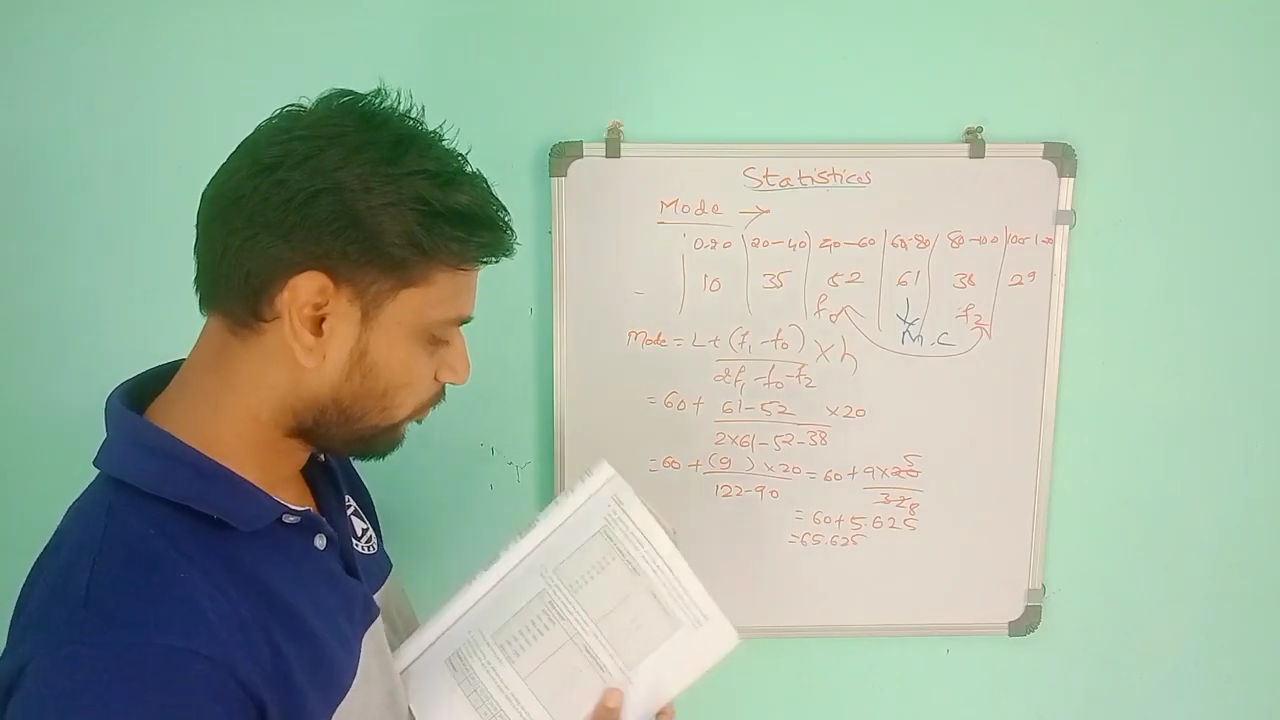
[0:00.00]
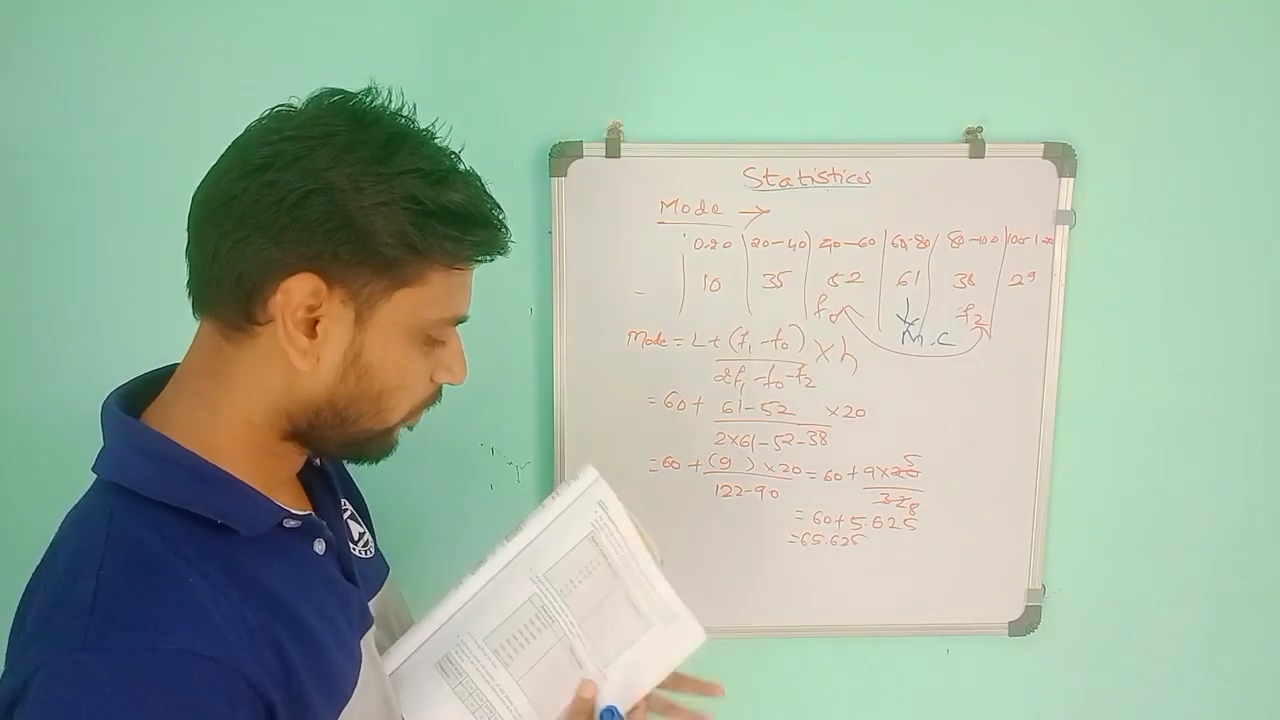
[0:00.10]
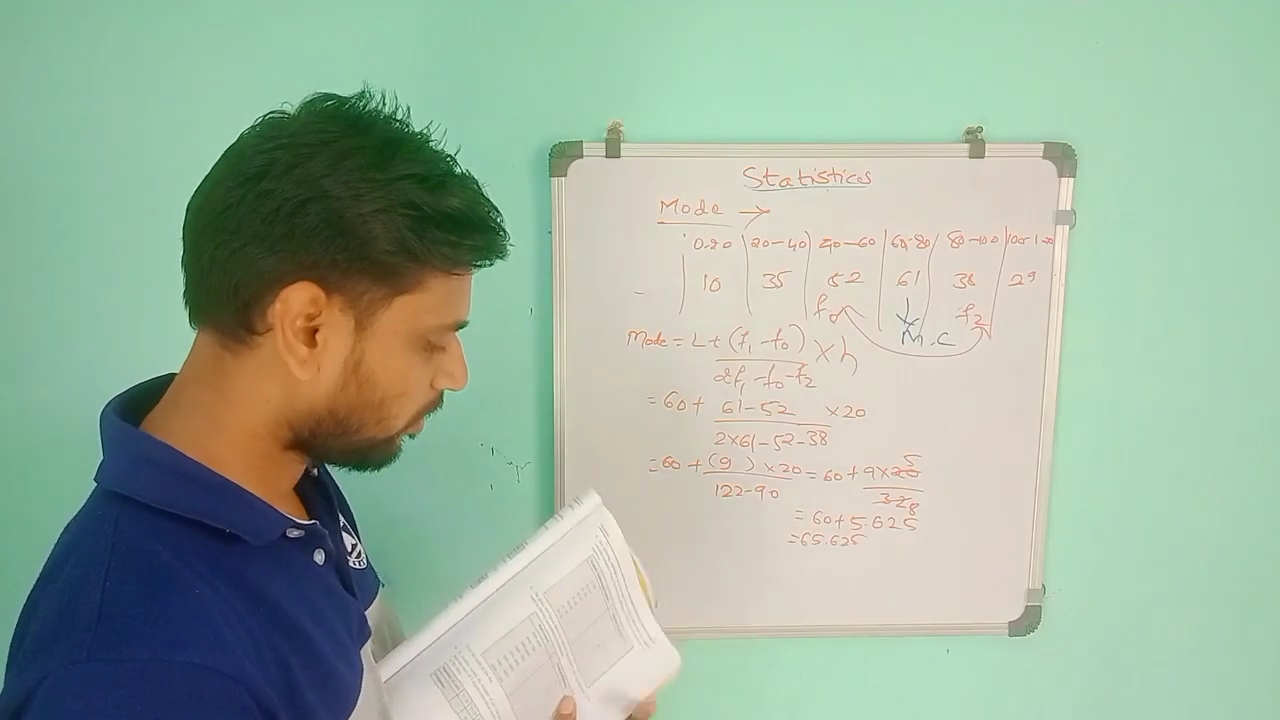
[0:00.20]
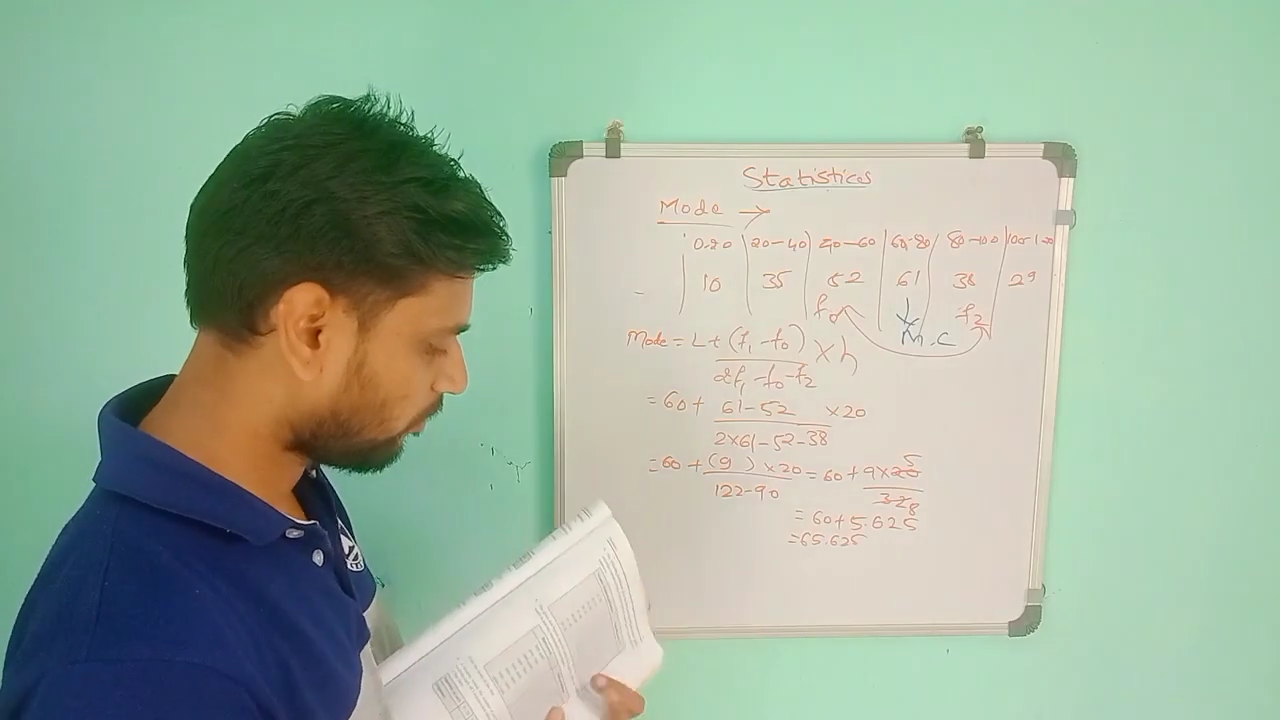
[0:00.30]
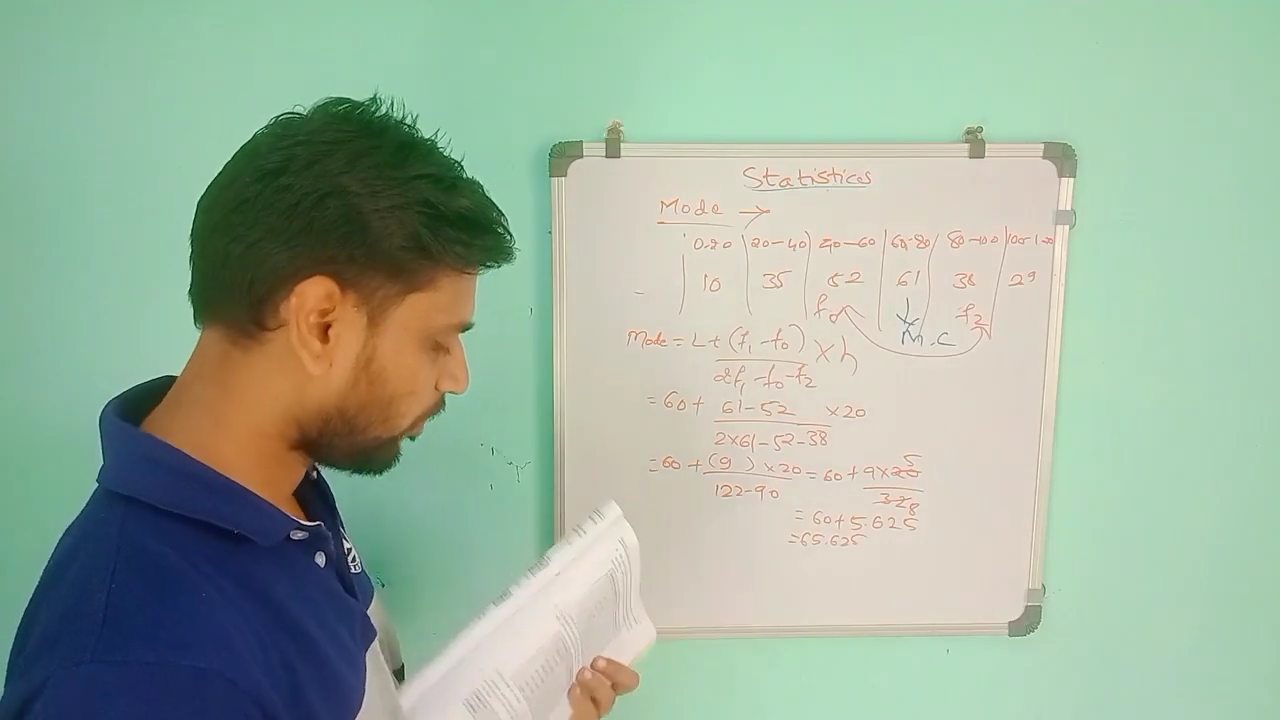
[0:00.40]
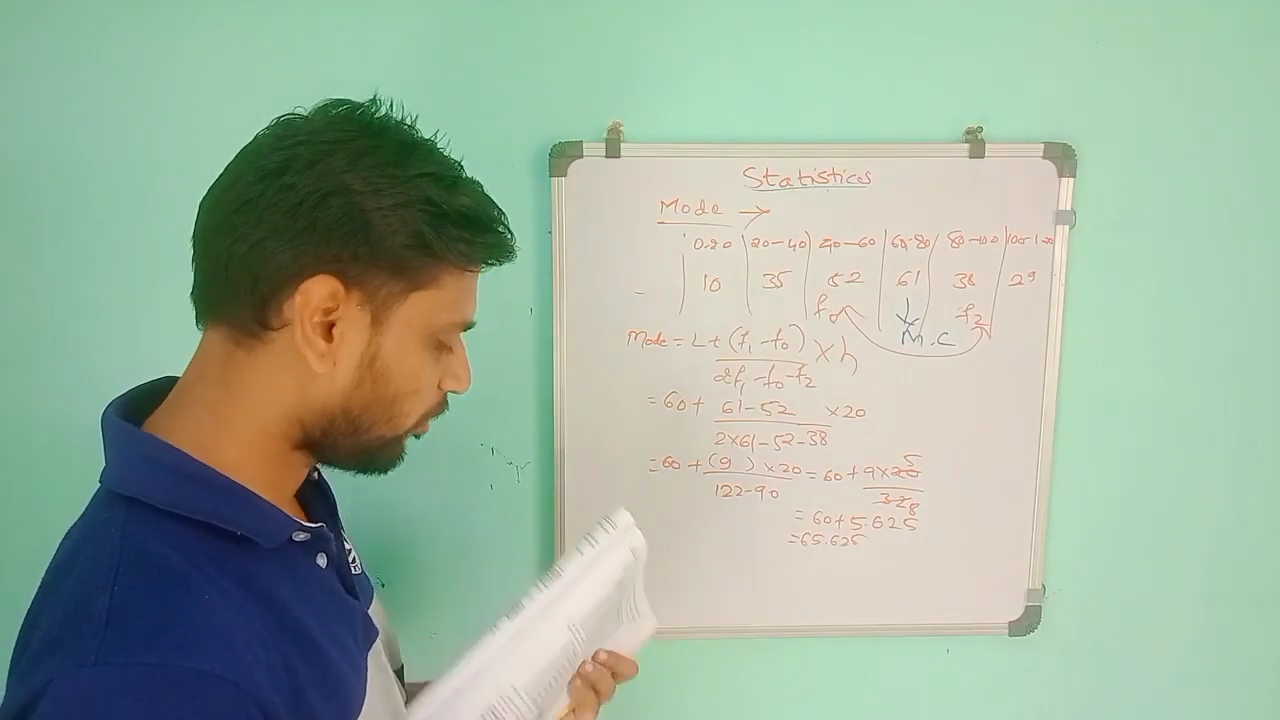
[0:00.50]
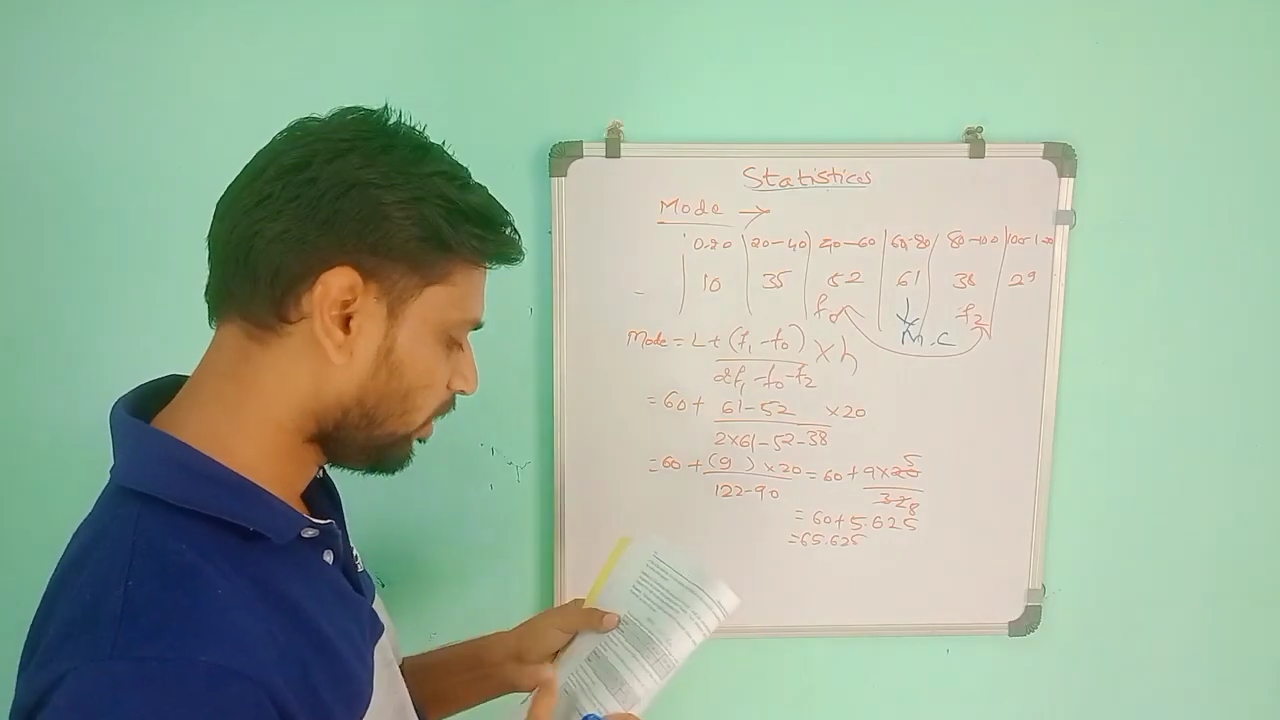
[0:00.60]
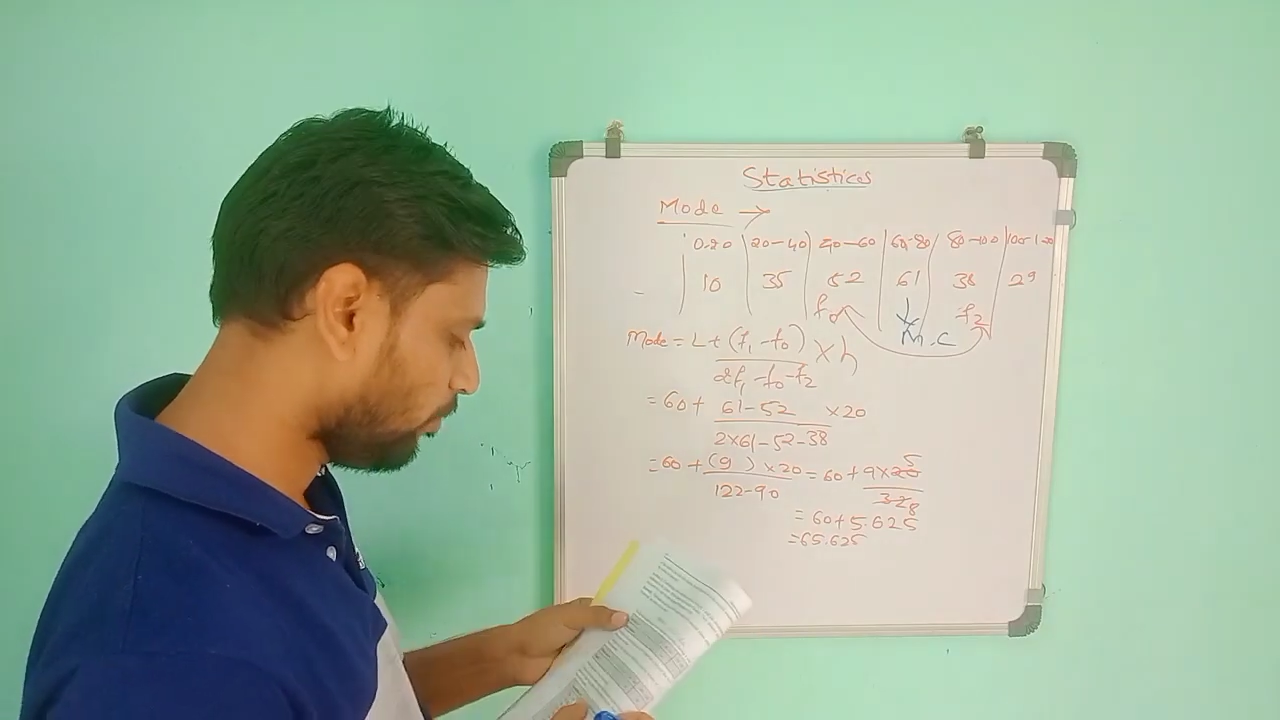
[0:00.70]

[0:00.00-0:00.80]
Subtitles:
find out